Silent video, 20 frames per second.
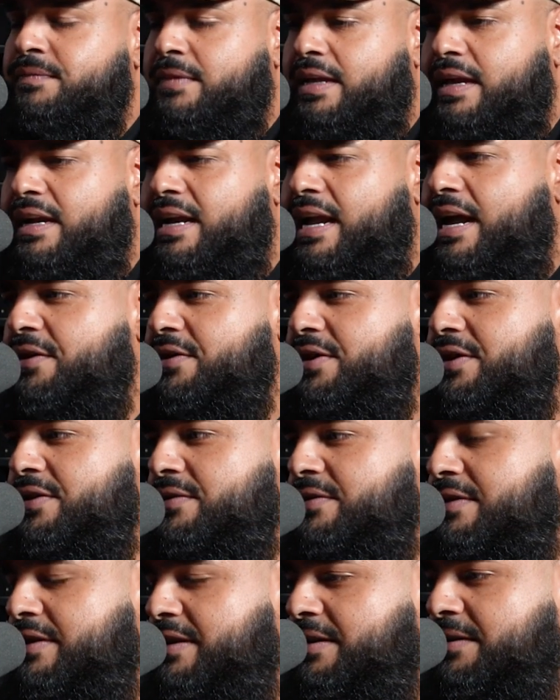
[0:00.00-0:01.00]
And how do
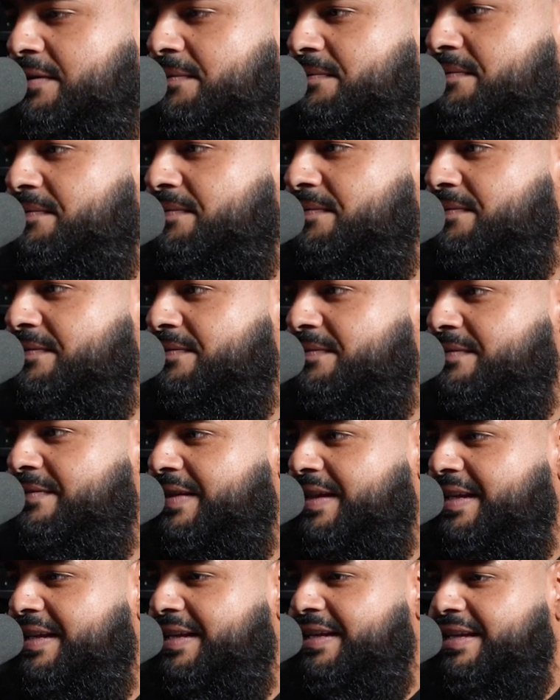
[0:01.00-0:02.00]
you,
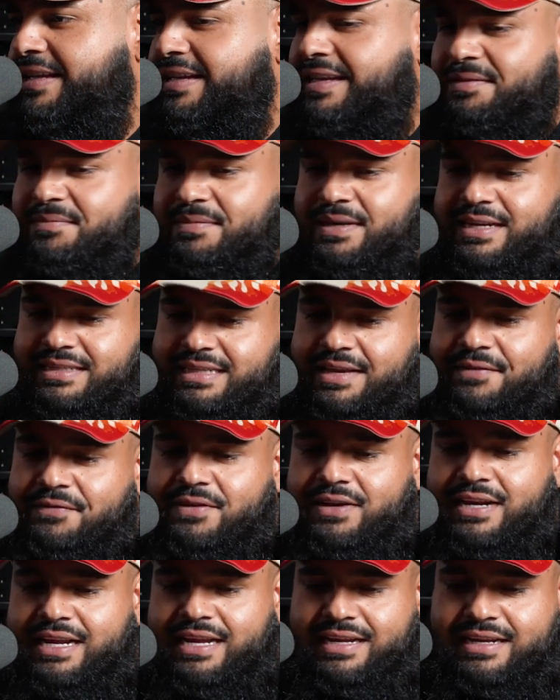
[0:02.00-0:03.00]
because I
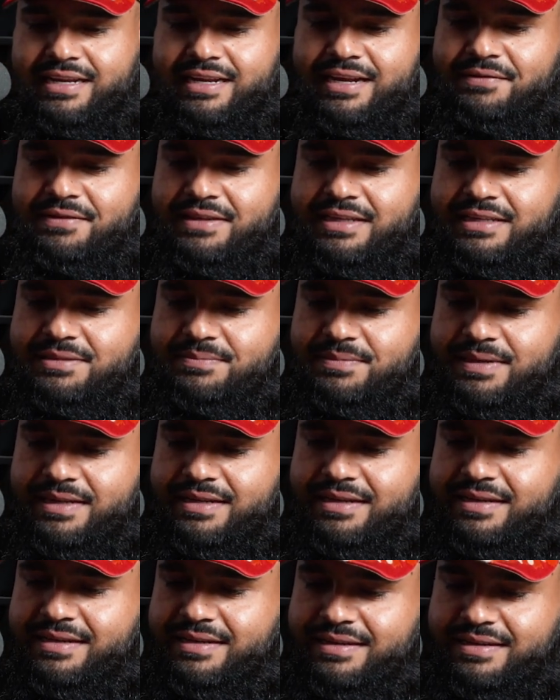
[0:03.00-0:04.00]
feel like everything's
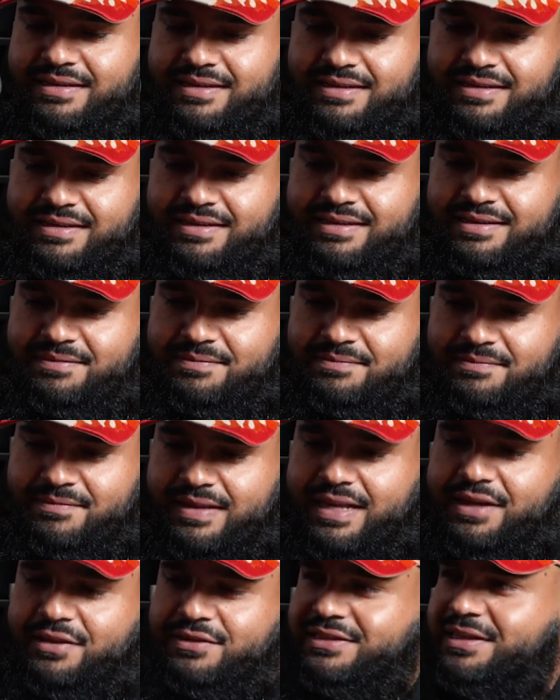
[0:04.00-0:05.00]
been,
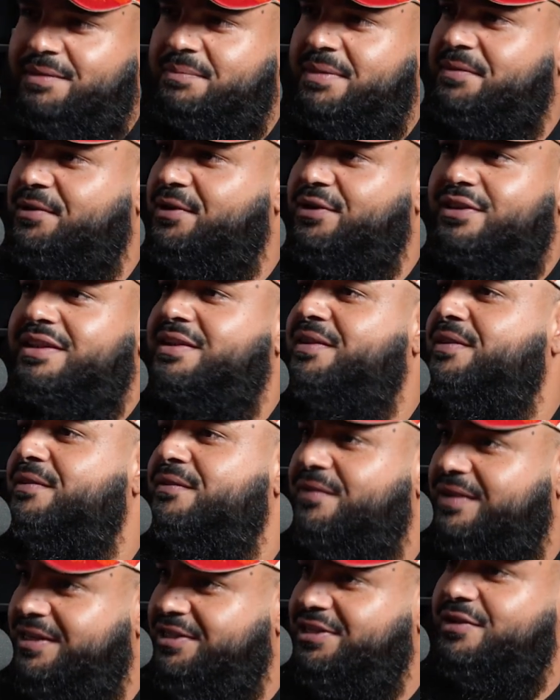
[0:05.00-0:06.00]
like you said, maybe you didn't
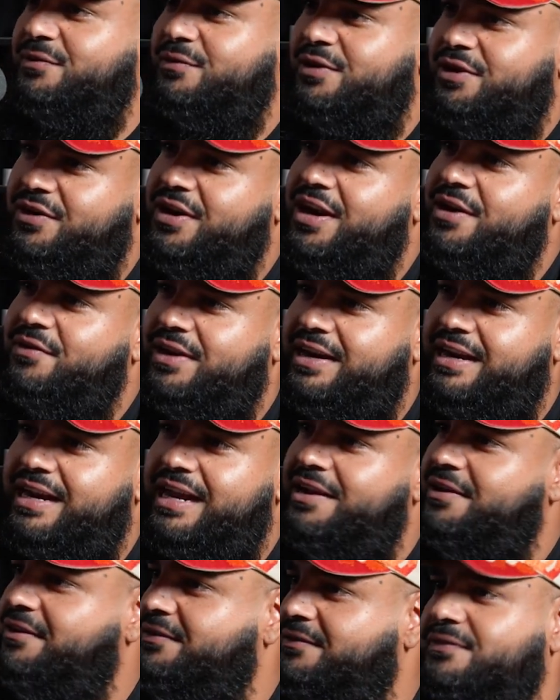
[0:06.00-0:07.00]
envision where you're at right
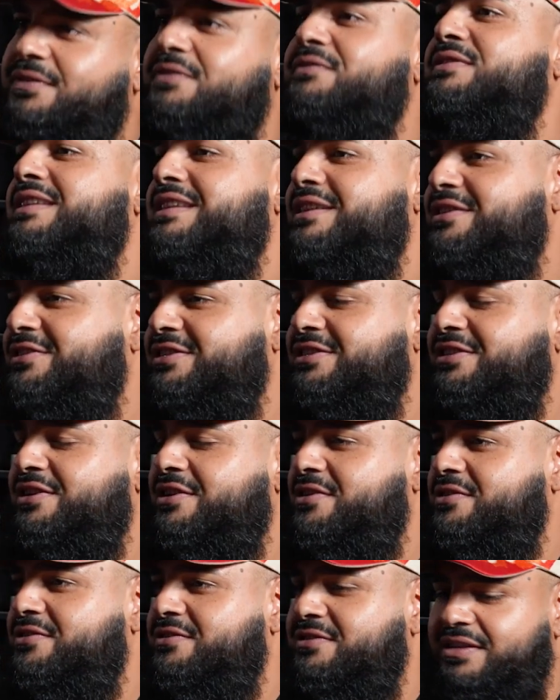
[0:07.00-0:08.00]
now 15 years
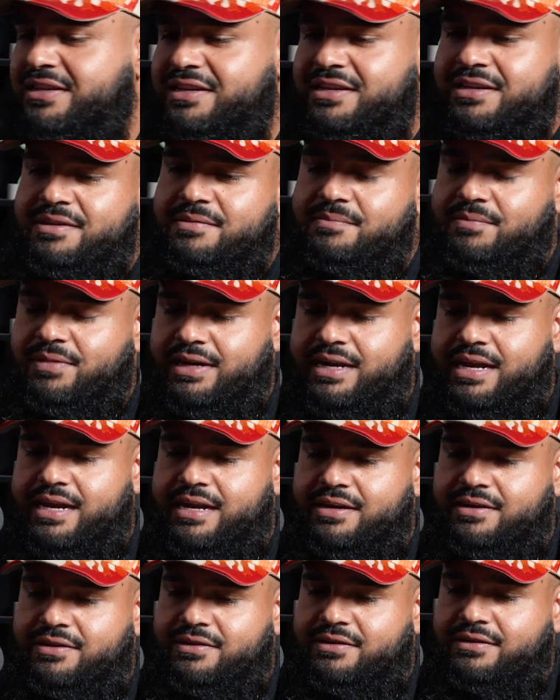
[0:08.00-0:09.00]
ago, but
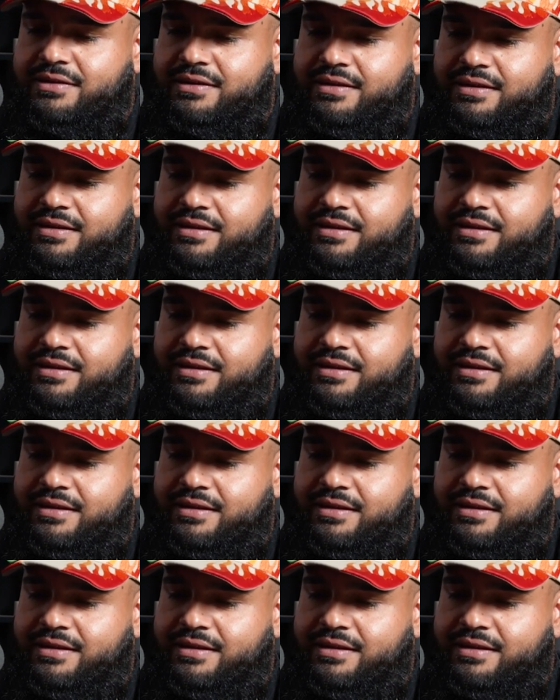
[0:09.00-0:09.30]
now